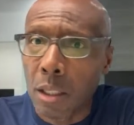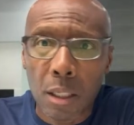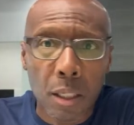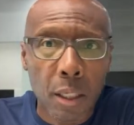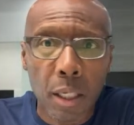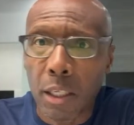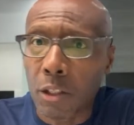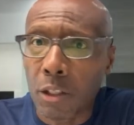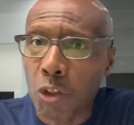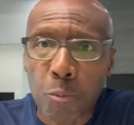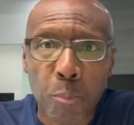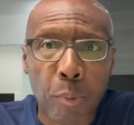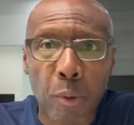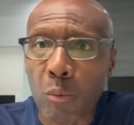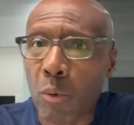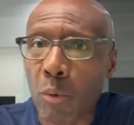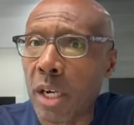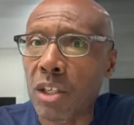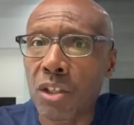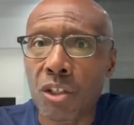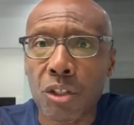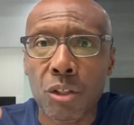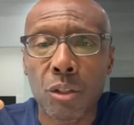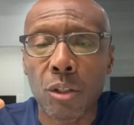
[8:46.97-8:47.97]

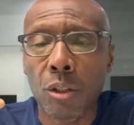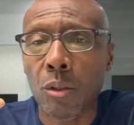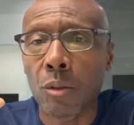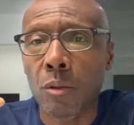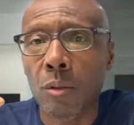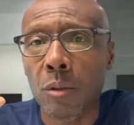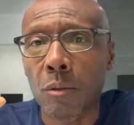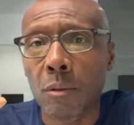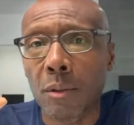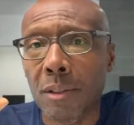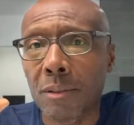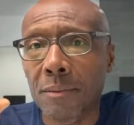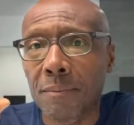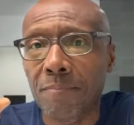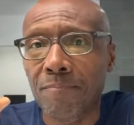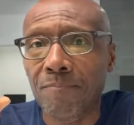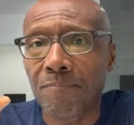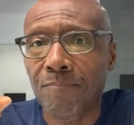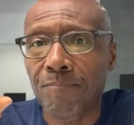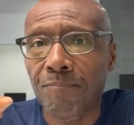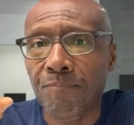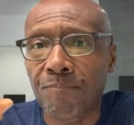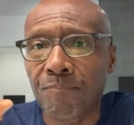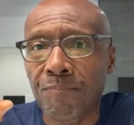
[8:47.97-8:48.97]
inspirational
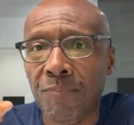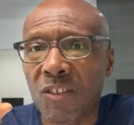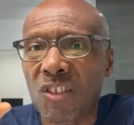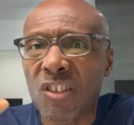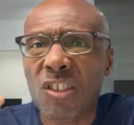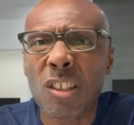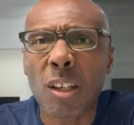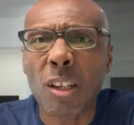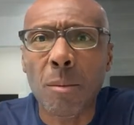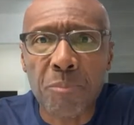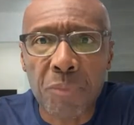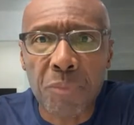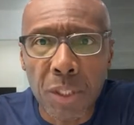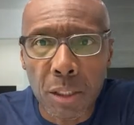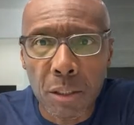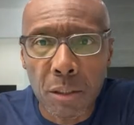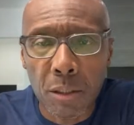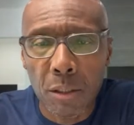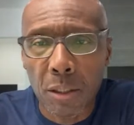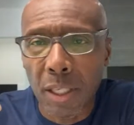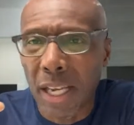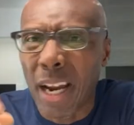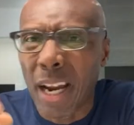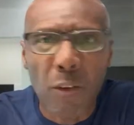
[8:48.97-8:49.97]
something
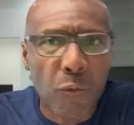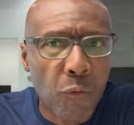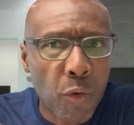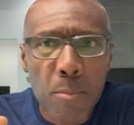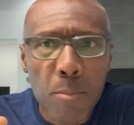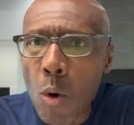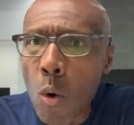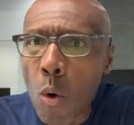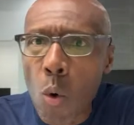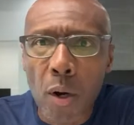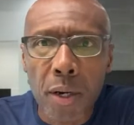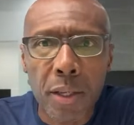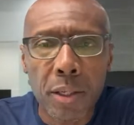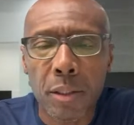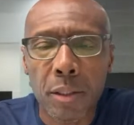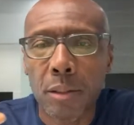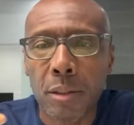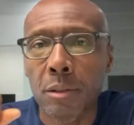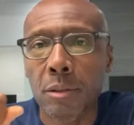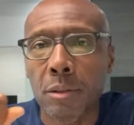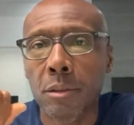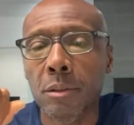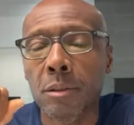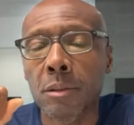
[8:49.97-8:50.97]
every morning.
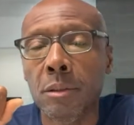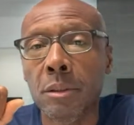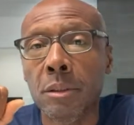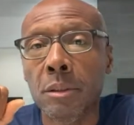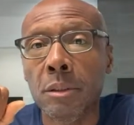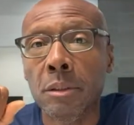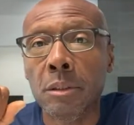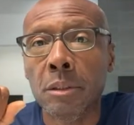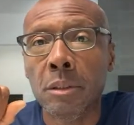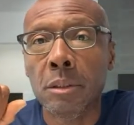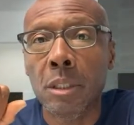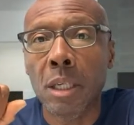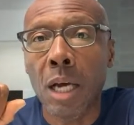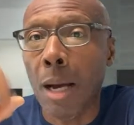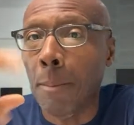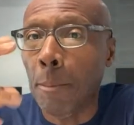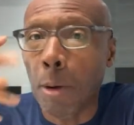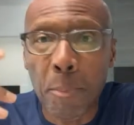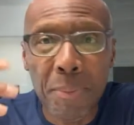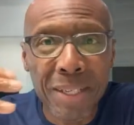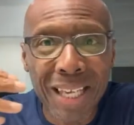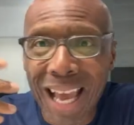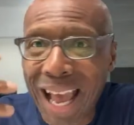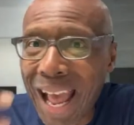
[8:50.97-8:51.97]
I'm
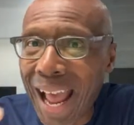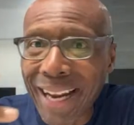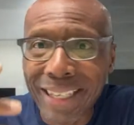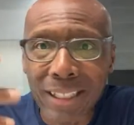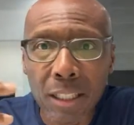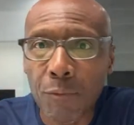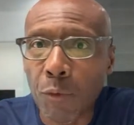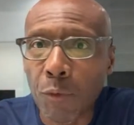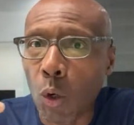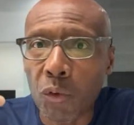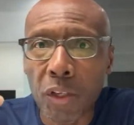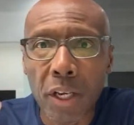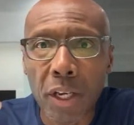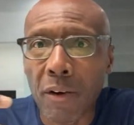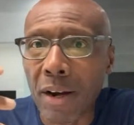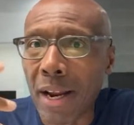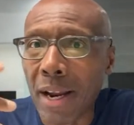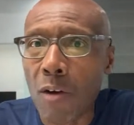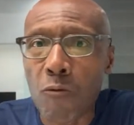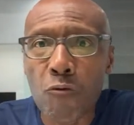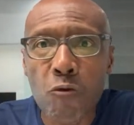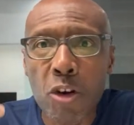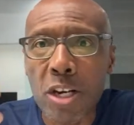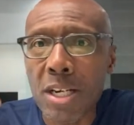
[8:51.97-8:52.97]
going to be active on there
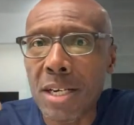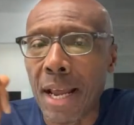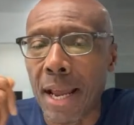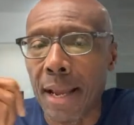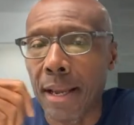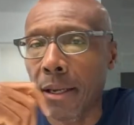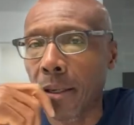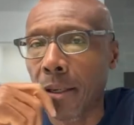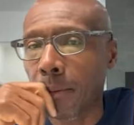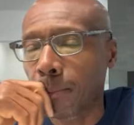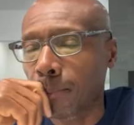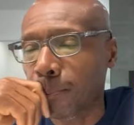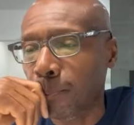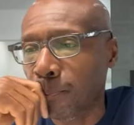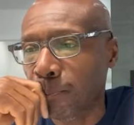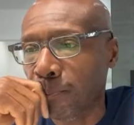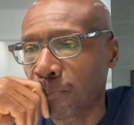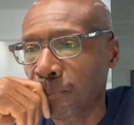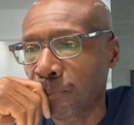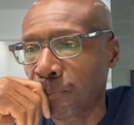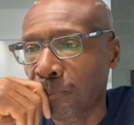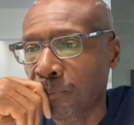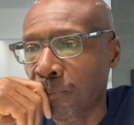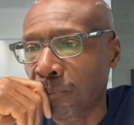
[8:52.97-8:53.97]
every day,
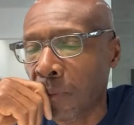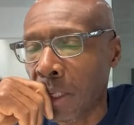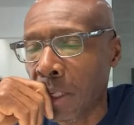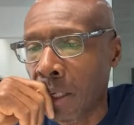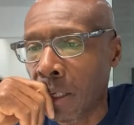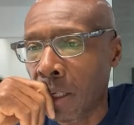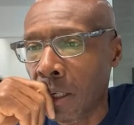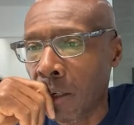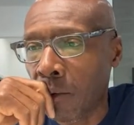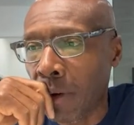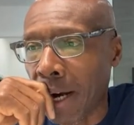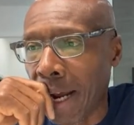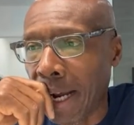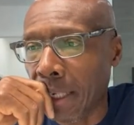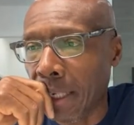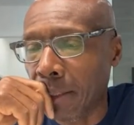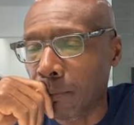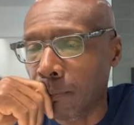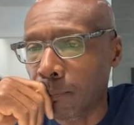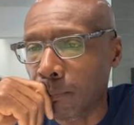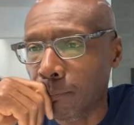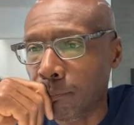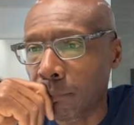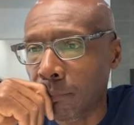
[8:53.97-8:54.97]
right?
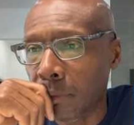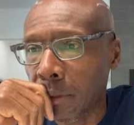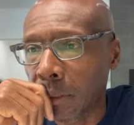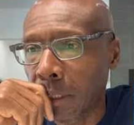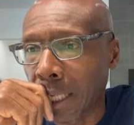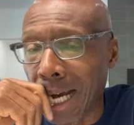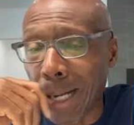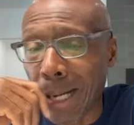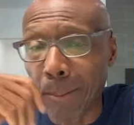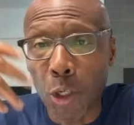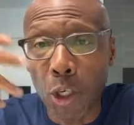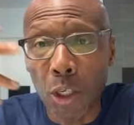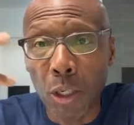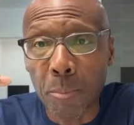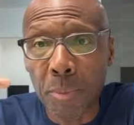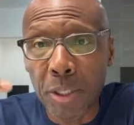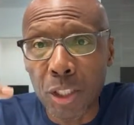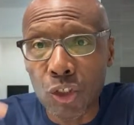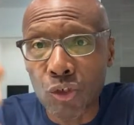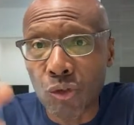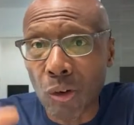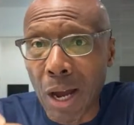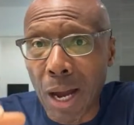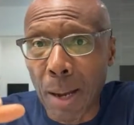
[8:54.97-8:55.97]
I'm going to be
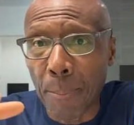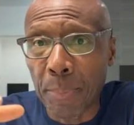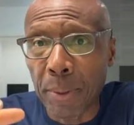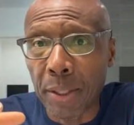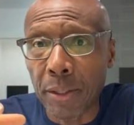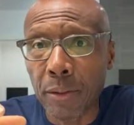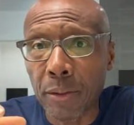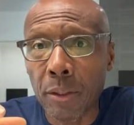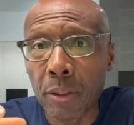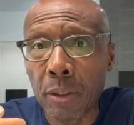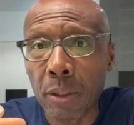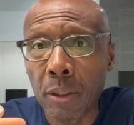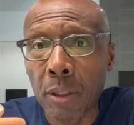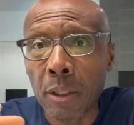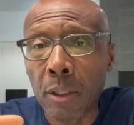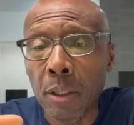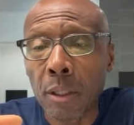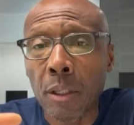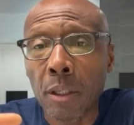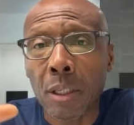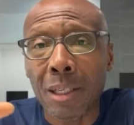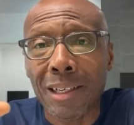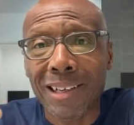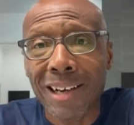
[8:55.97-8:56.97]
dropping
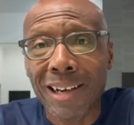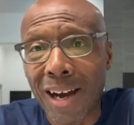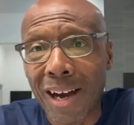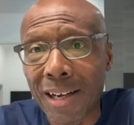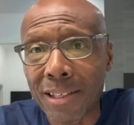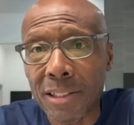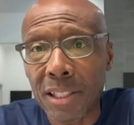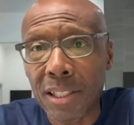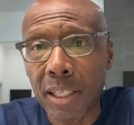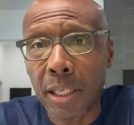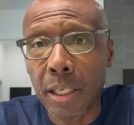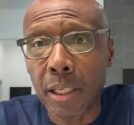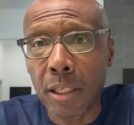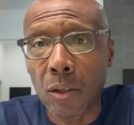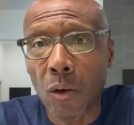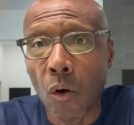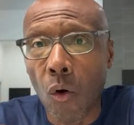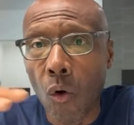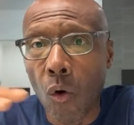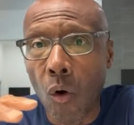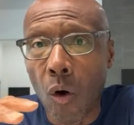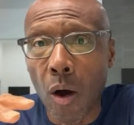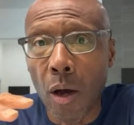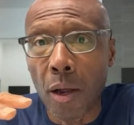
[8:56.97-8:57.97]
content
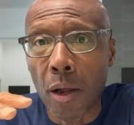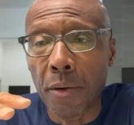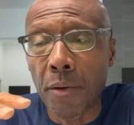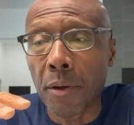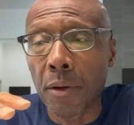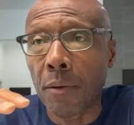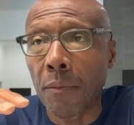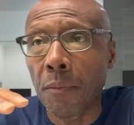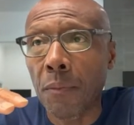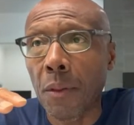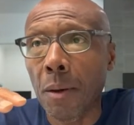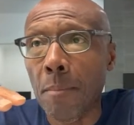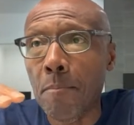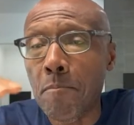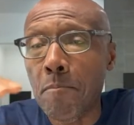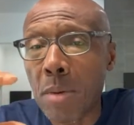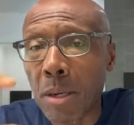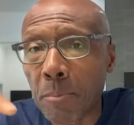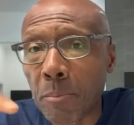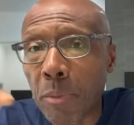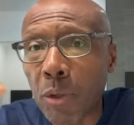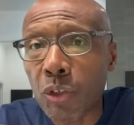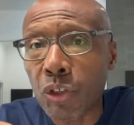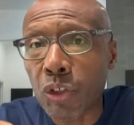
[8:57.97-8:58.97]
on the
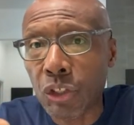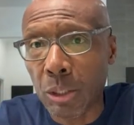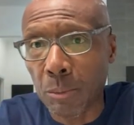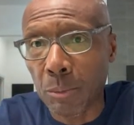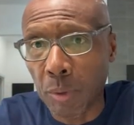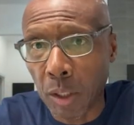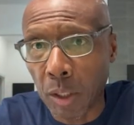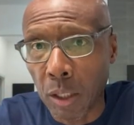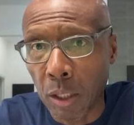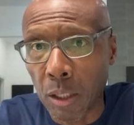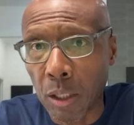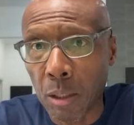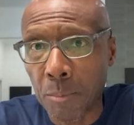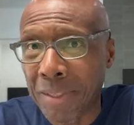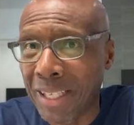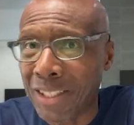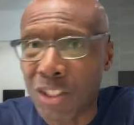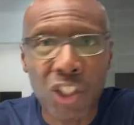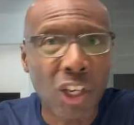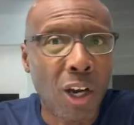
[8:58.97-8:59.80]
membership club that